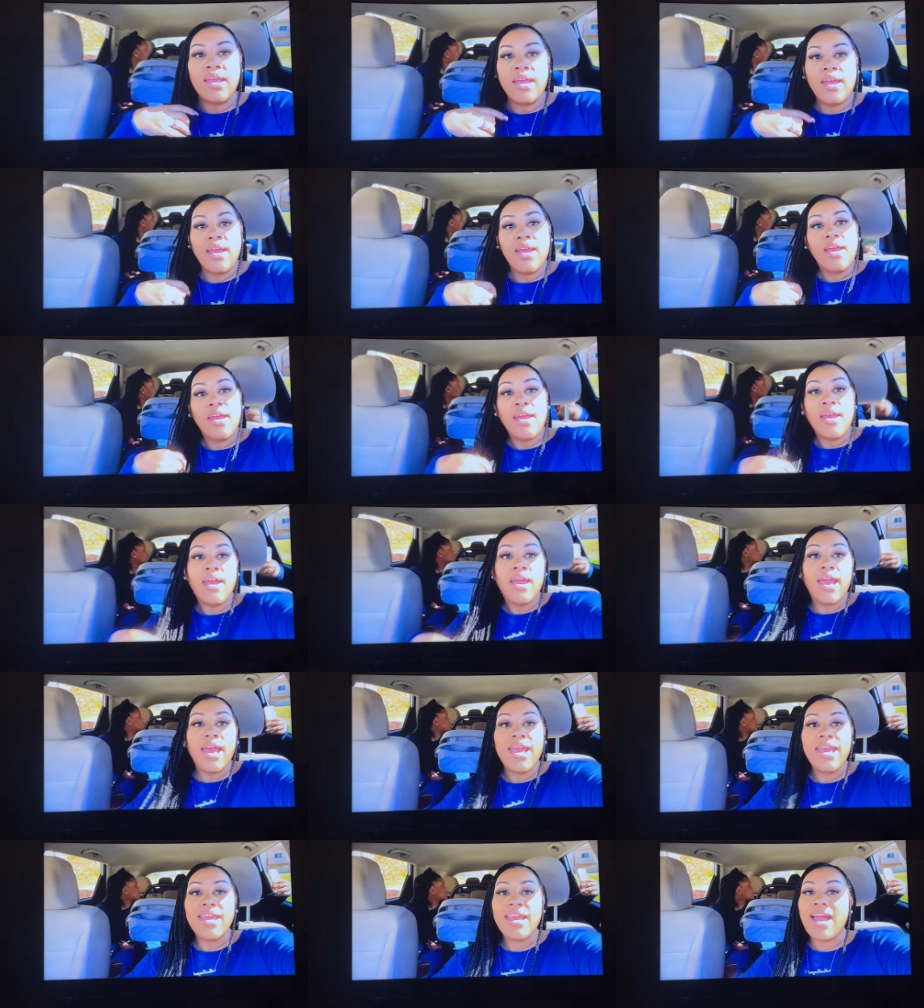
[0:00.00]
Up
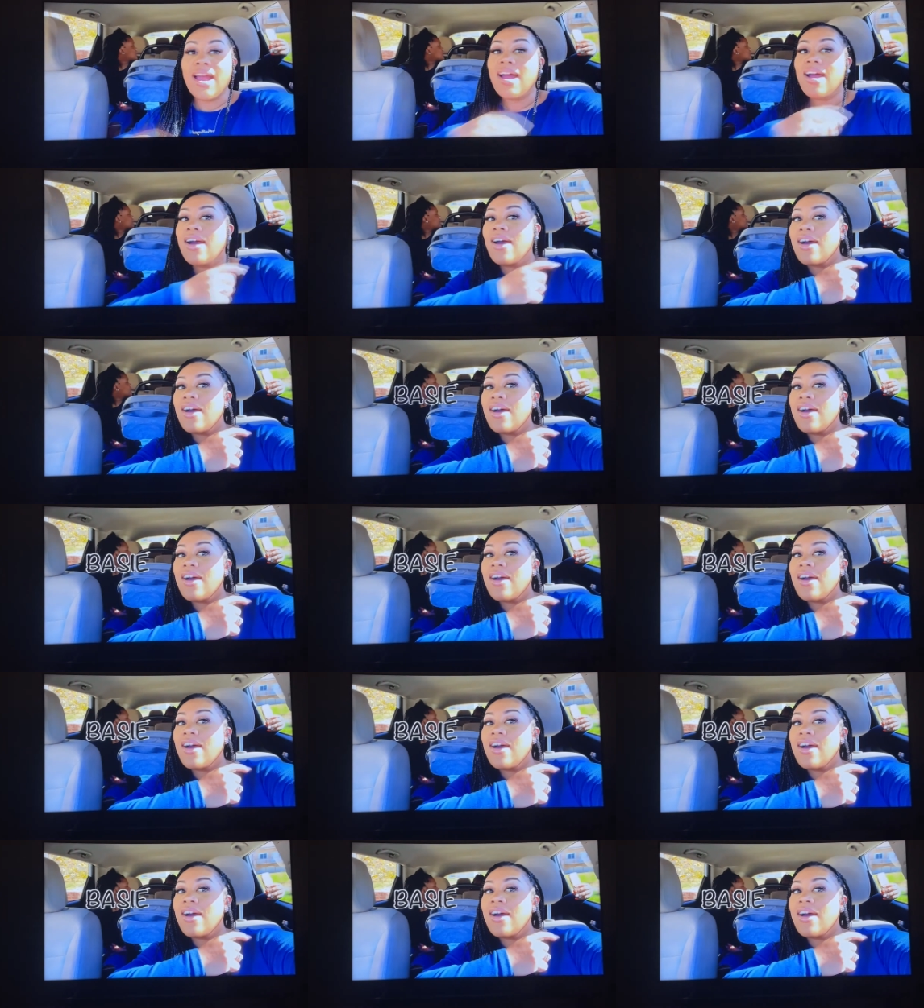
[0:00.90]
first is Miss
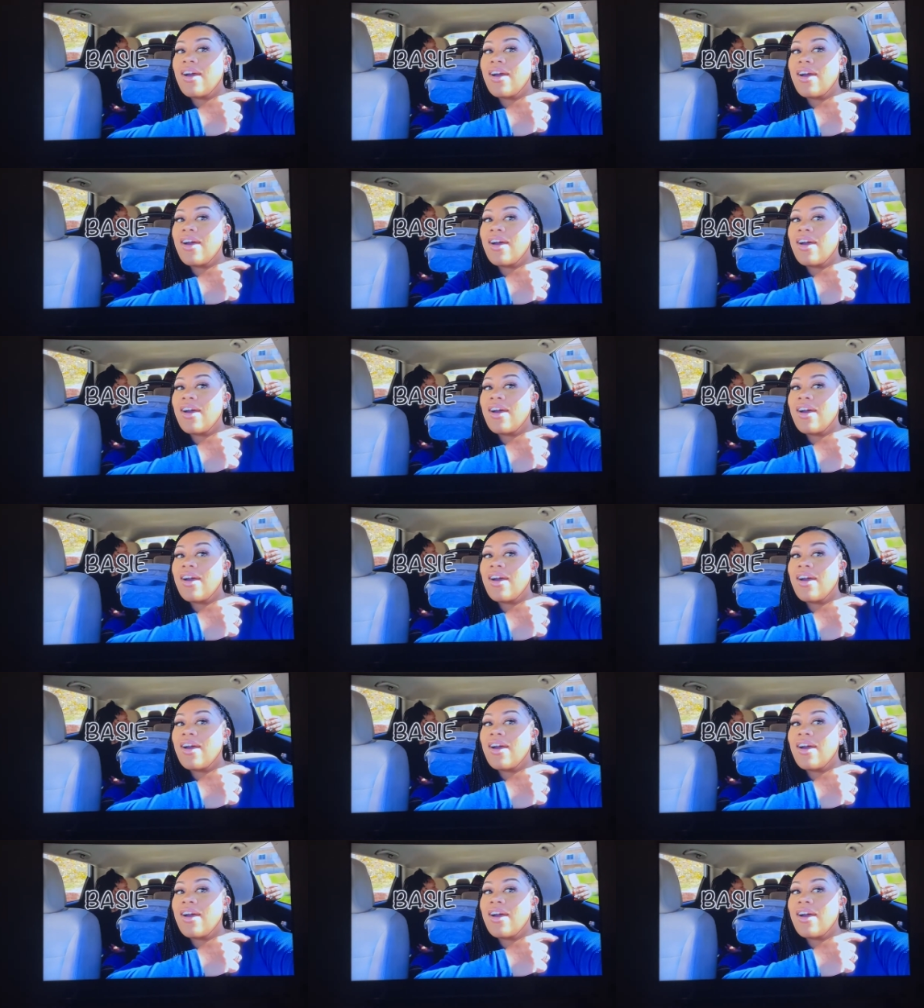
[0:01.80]
Bossy